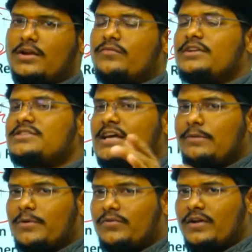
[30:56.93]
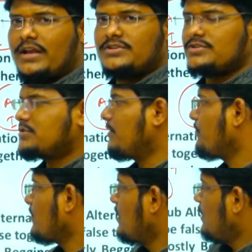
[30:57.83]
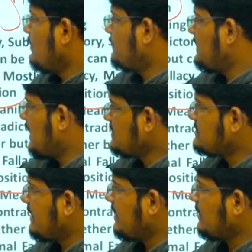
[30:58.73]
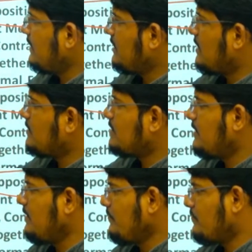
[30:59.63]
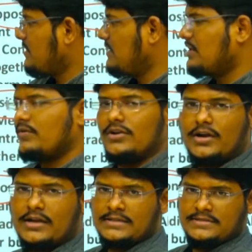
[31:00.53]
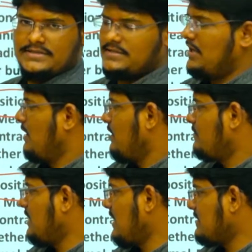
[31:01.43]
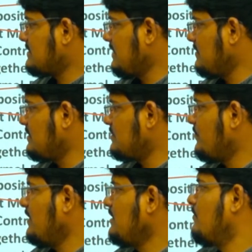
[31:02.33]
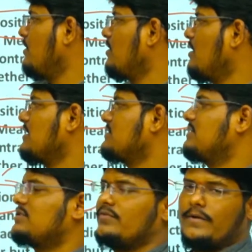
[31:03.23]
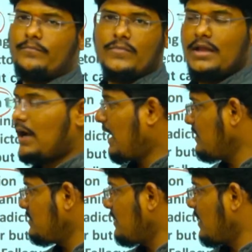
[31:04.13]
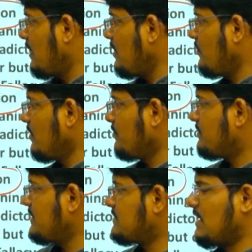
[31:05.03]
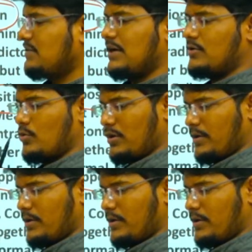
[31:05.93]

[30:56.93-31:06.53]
Which type of relationship? If they ask directly contrary, then they will not this. If they are asking this one, they will not ask this one. Either any one of this or that only.